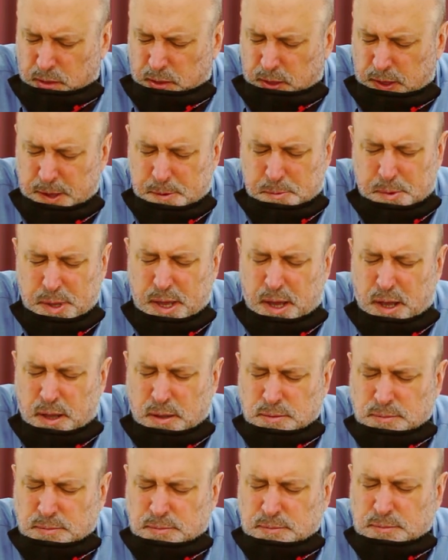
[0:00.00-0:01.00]
Here we are.
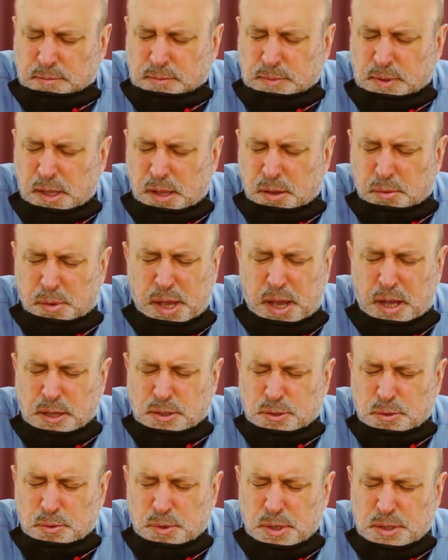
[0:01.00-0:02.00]
Here we are
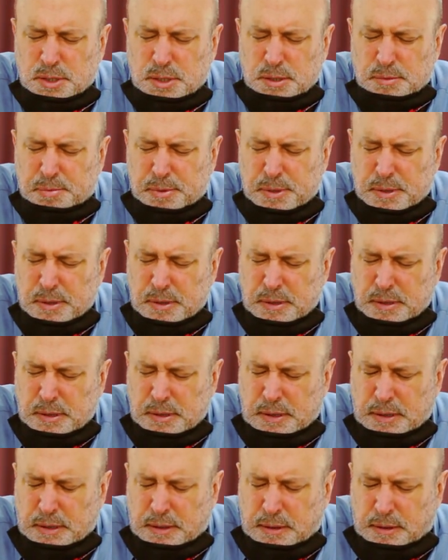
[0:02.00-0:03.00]
to worship
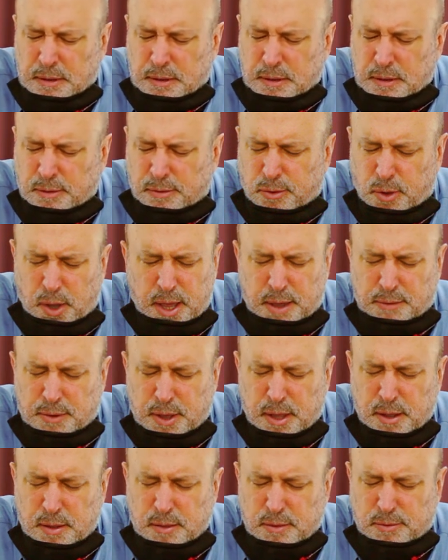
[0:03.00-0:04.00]

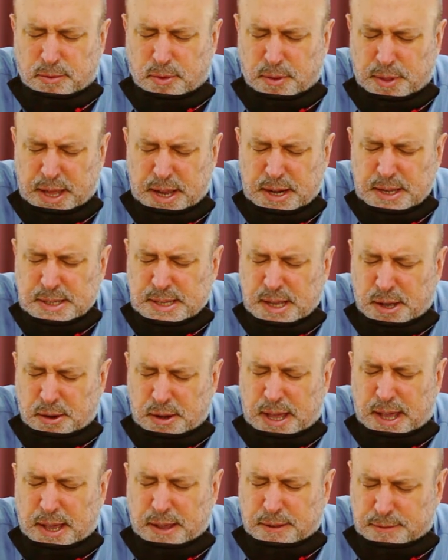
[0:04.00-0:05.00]
forever, for that is our
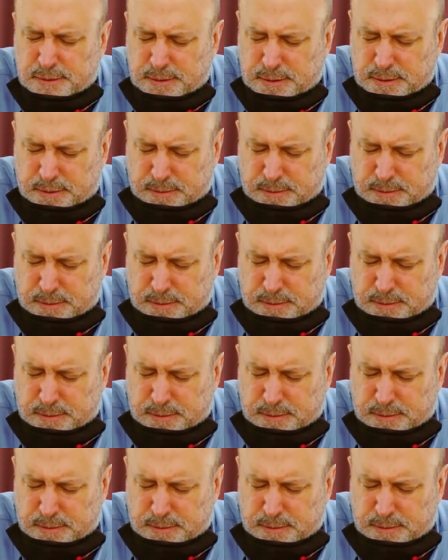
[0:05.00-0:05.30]
life.